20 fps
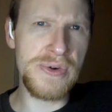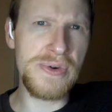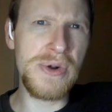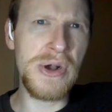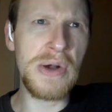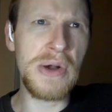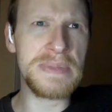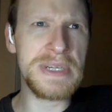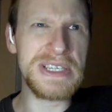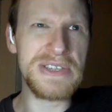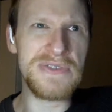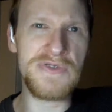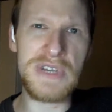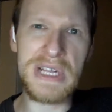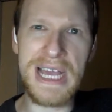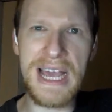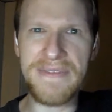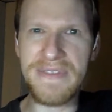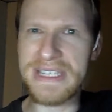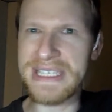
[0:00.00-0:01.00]
Google Home doesn't
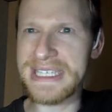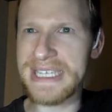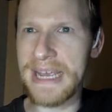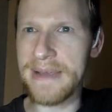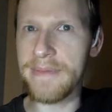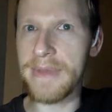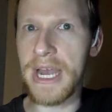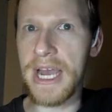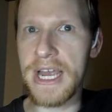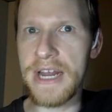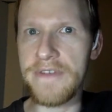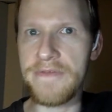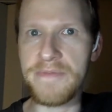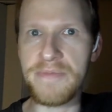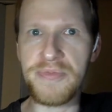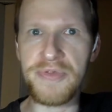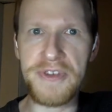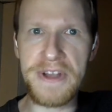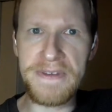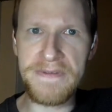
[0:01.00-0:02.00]
really have the same kind
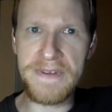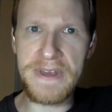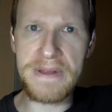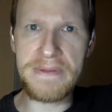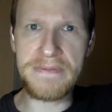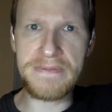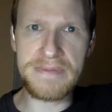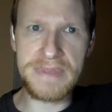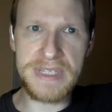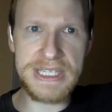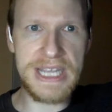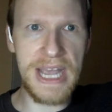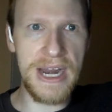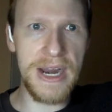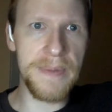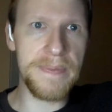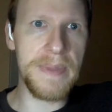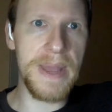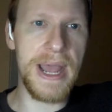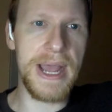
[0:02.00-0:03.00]
of briefing
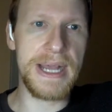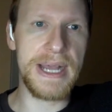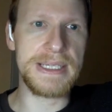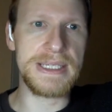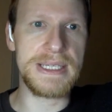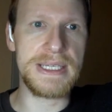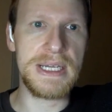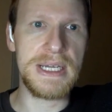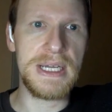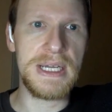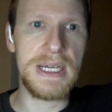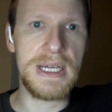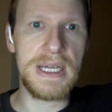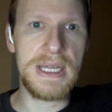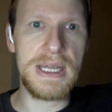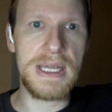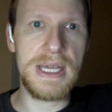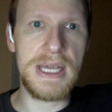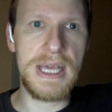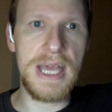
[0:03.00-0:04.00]
setup as
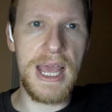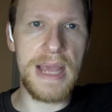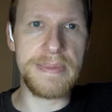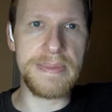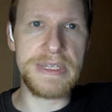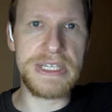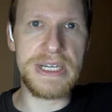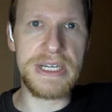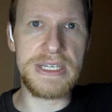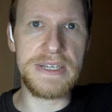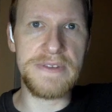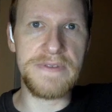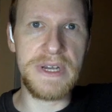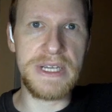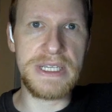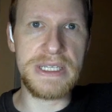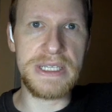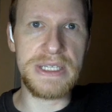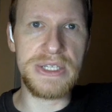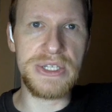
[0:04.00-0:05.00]
the Amazon
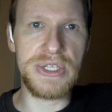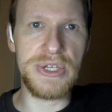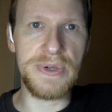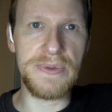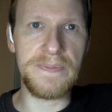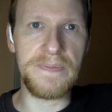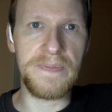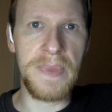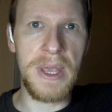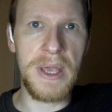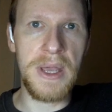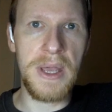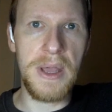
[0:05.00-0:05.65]
devices do,